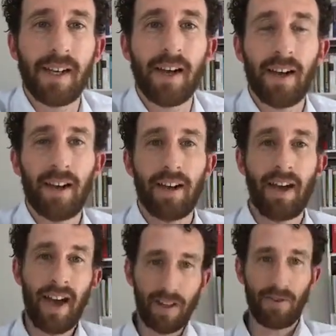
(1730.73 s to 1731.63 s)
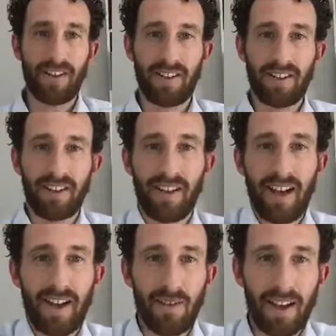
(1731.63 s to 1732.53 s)
Hey Chris,
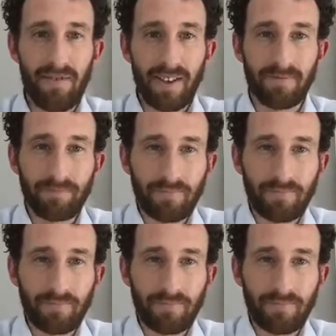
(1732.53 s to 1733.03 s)
good evening.